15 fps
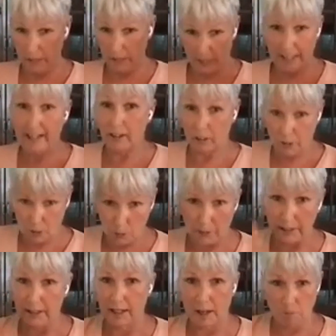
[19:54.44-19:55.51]
they're
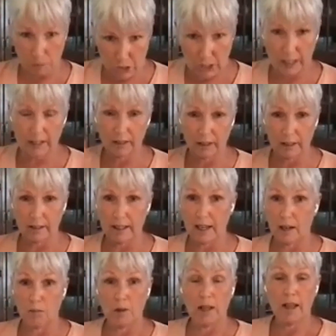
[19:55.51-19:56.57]
doing it, I'm channeling
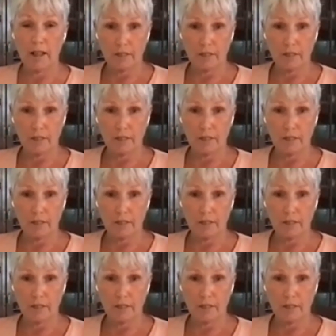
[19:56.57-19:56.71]
them.